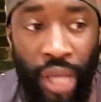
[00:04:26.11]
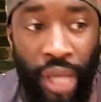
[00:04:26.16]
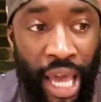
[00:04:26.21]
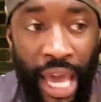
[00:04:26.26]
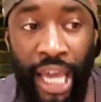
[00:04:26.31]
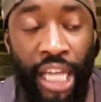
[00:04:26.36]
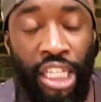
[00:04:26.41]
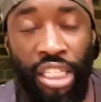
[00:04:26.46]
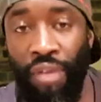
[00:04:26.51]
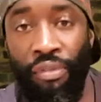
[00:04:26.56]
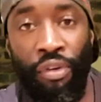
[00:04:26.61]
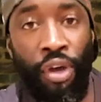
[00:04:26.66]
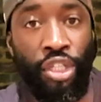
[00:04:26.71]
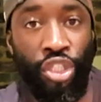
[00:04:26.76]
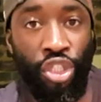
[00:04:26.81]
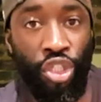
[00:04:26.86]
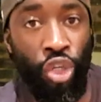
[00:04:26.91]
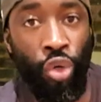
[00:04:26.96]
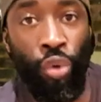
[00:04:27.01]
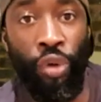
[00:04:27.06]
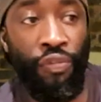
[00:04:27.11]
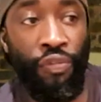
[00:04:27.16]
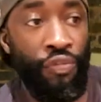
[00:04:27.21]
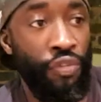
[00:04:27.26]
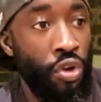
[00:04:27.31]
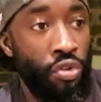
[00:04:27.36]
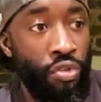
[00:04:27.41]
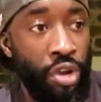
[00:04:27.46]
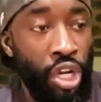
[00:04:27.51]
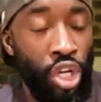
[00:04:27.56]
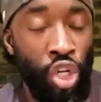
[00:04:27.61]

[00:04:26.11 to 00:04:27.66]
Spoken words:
AJ versus Hughie Fury,